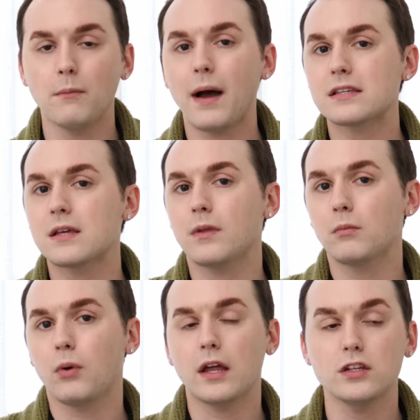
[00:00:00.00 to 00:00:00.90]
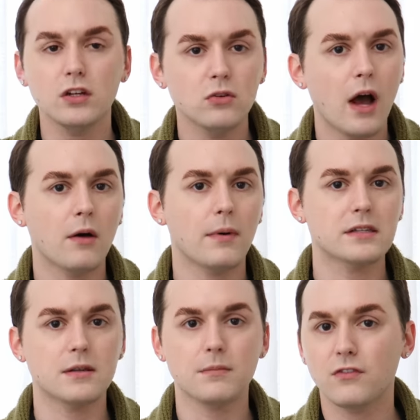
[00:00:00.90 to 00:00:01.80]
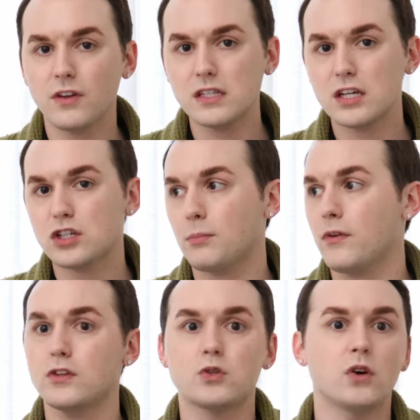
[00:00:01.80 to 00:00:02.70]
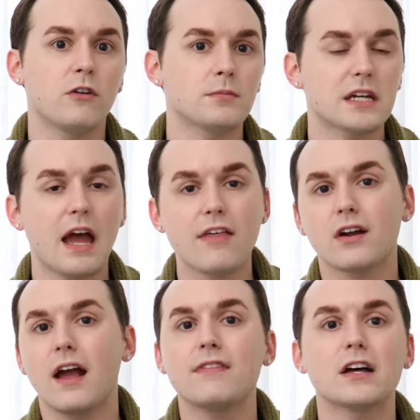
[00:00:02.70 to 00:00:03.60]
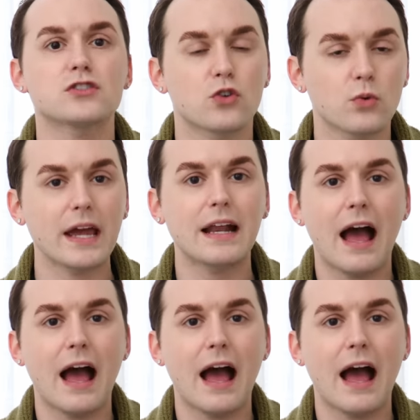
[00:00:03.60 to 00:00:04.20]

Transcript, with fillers: I'll buy something brand new, I'll buy something vintage, I'll put the two of them together, and that's great.